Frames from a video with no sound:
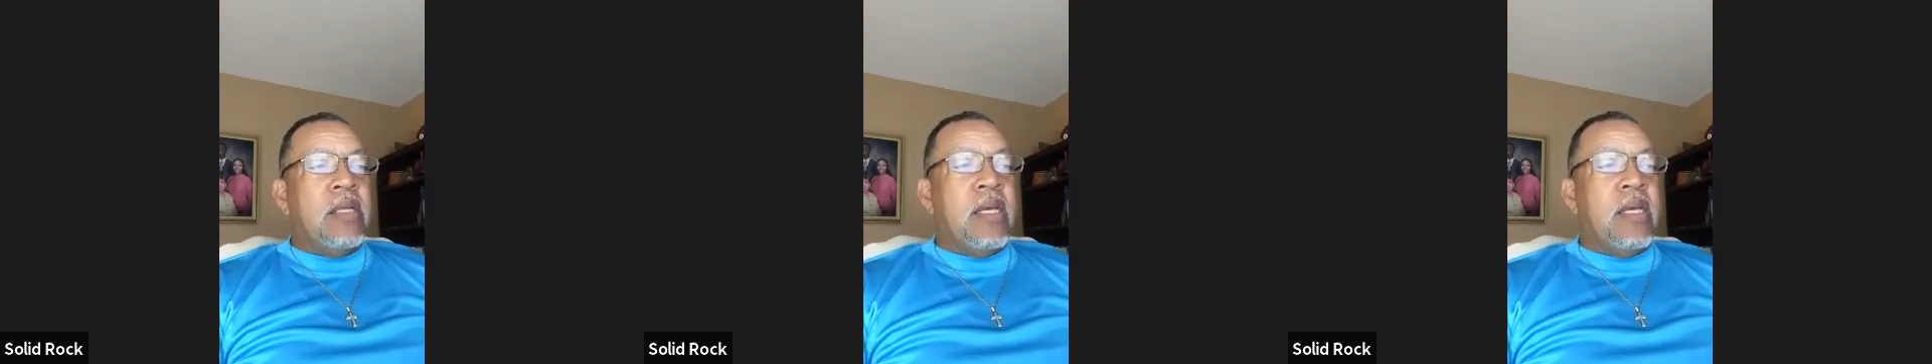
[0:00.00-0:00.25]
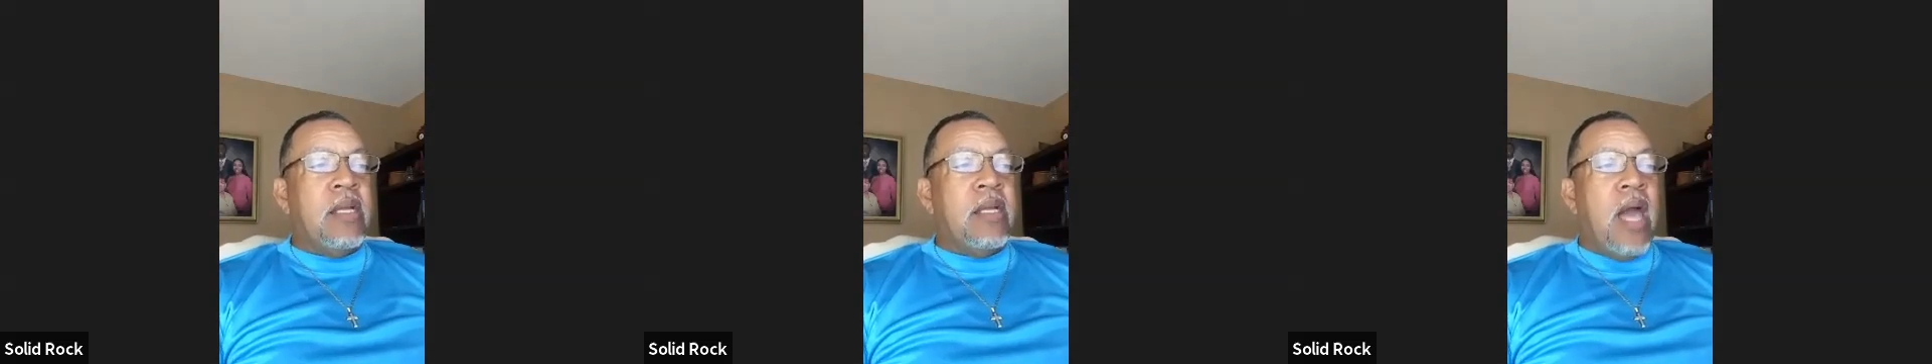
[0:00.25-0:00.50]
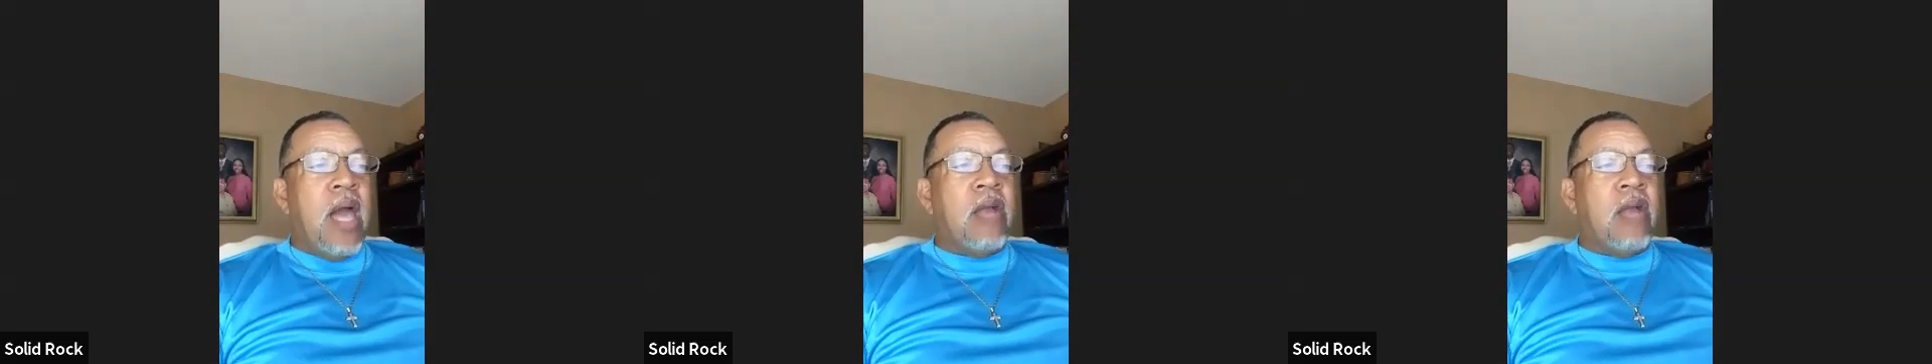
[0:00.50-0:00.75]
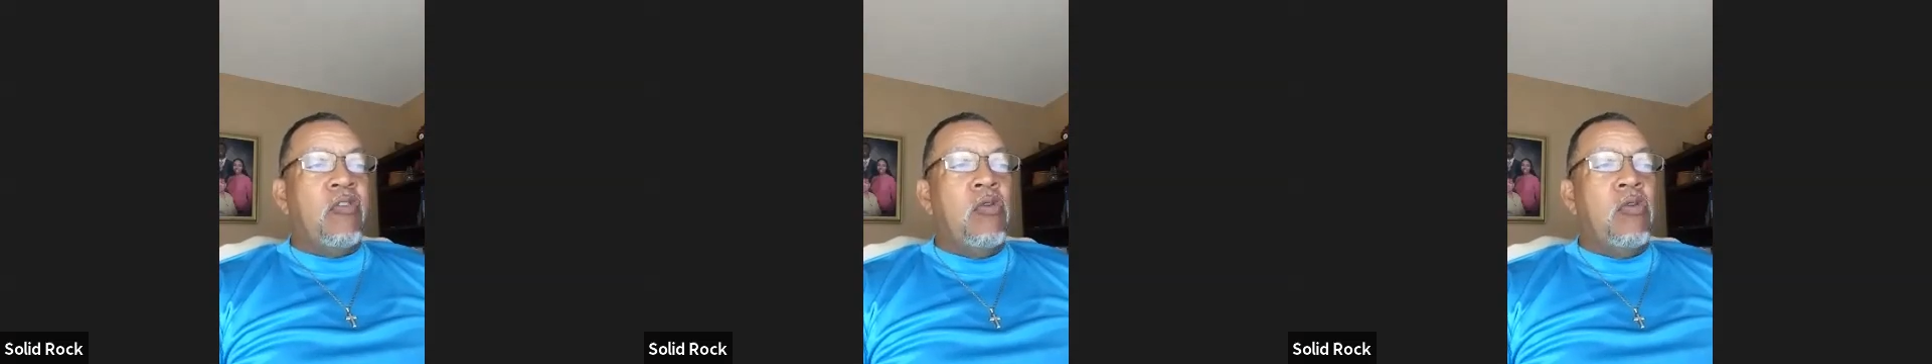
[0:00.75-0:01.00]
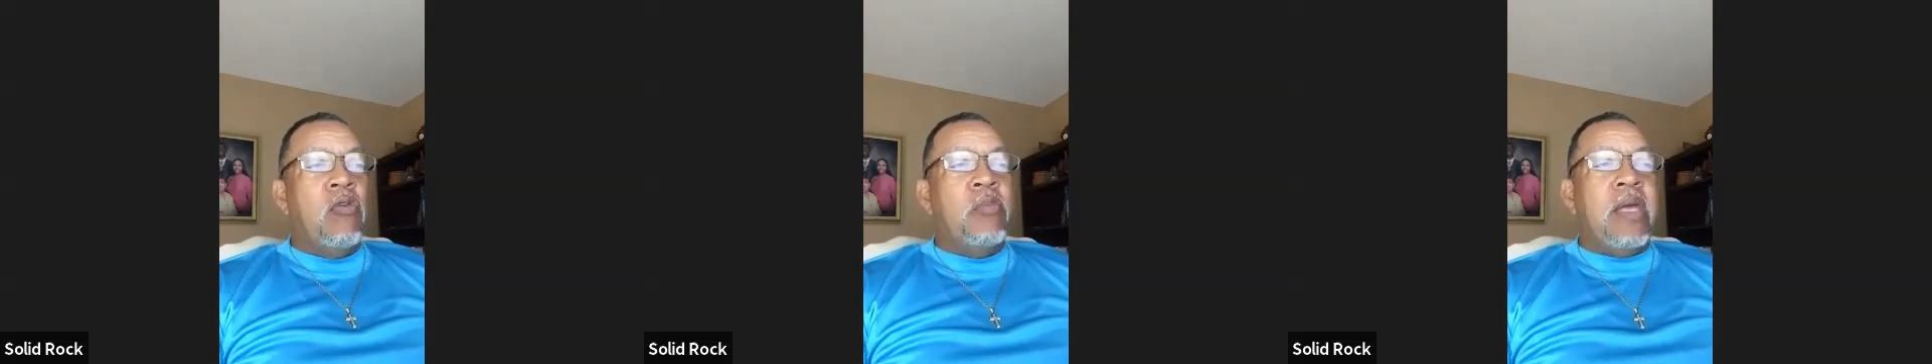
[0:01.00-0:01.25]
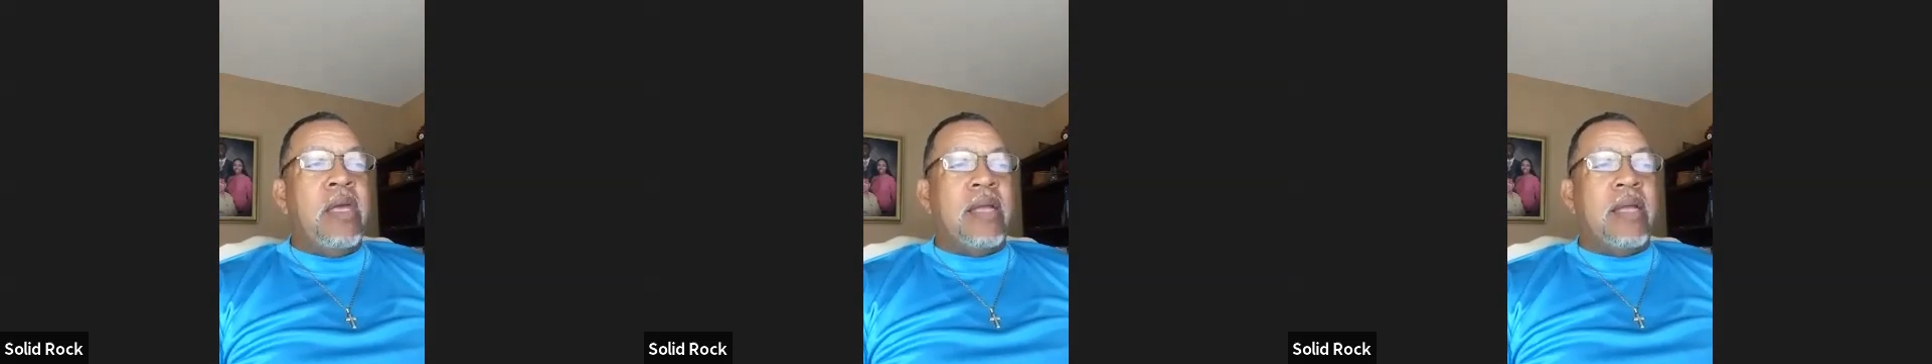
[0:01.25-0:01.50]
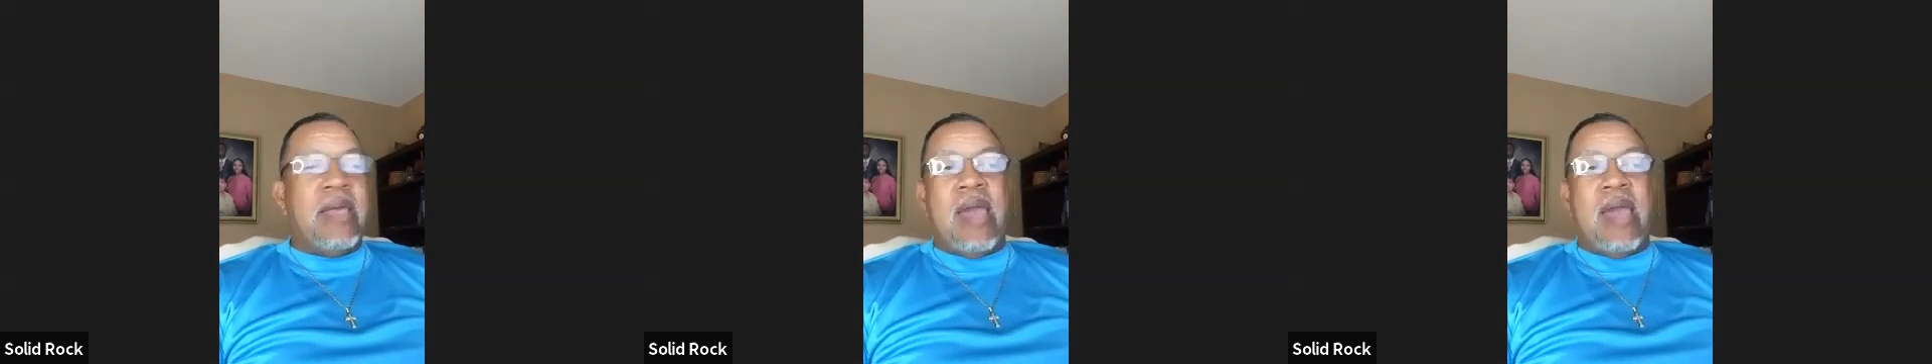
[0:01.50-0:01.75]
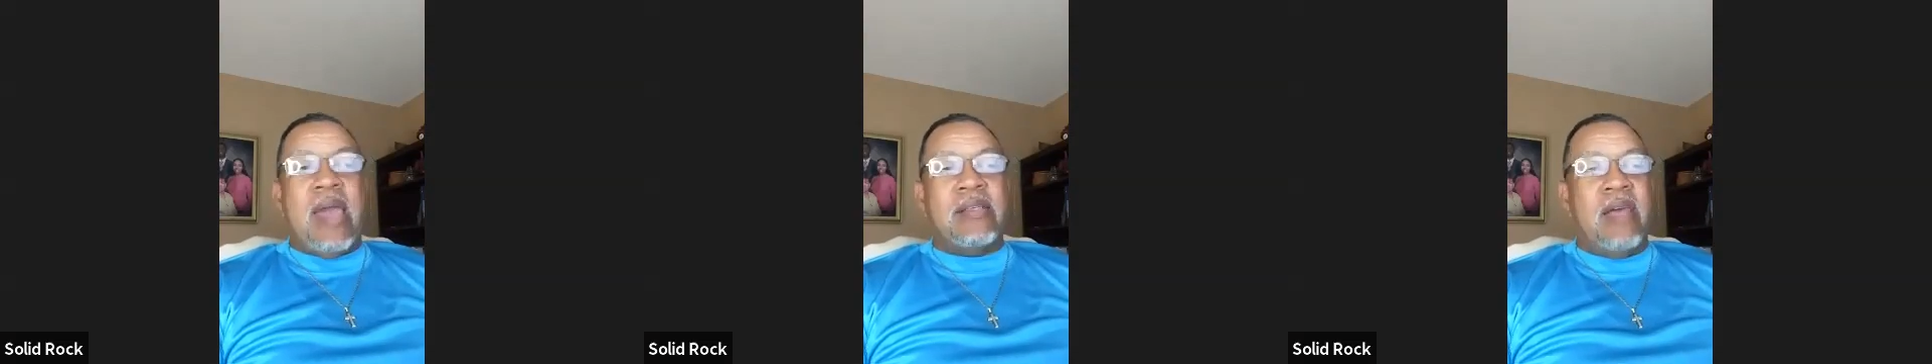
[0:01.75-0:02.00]
out of whom he had cast seven
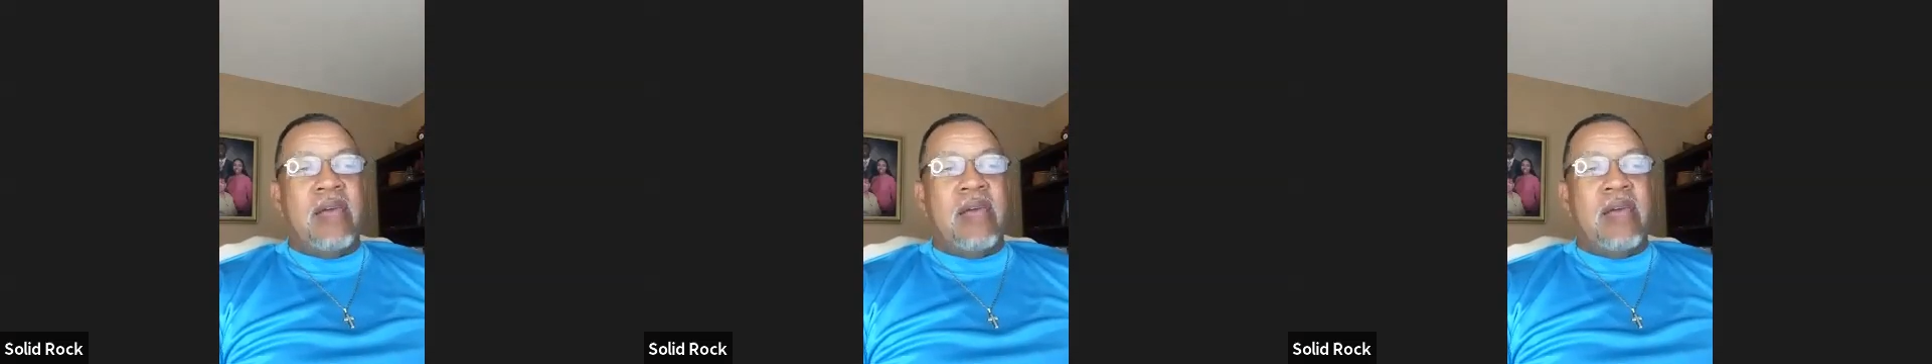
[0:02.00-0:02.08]
devils.